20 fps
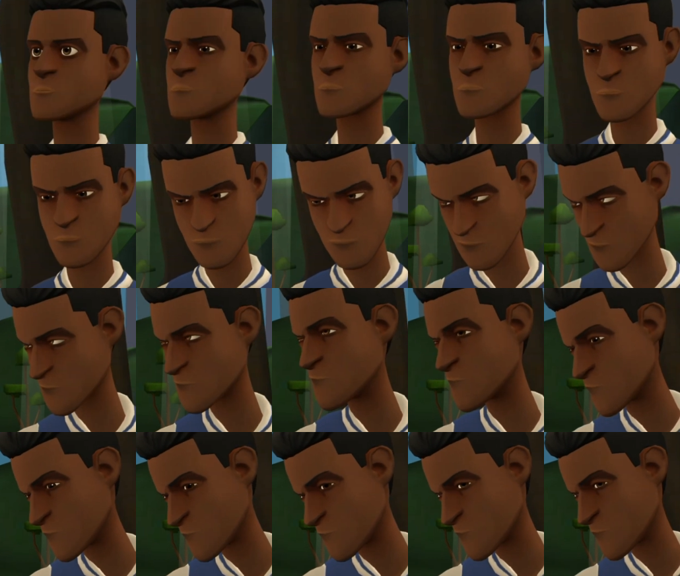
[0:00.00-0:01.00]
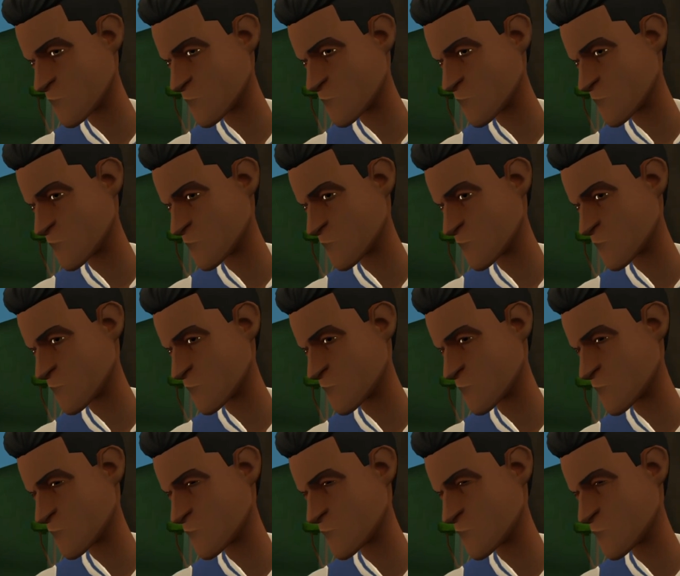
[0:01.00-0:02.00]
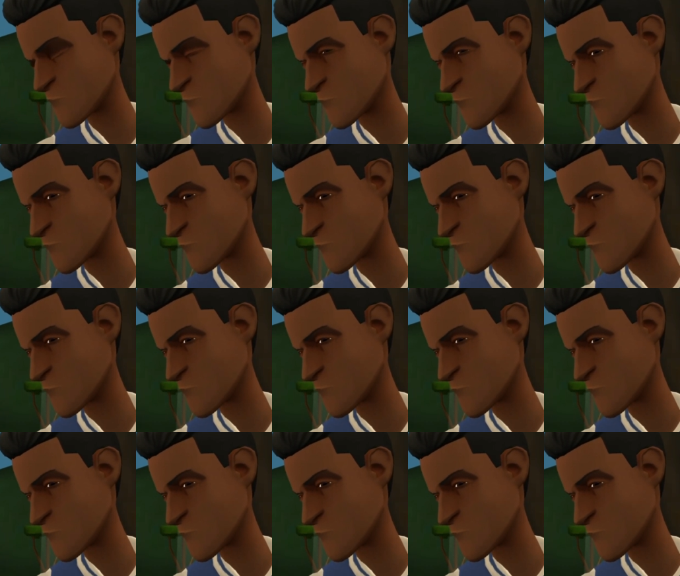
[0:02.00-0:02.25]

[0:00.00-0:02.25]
[no speech]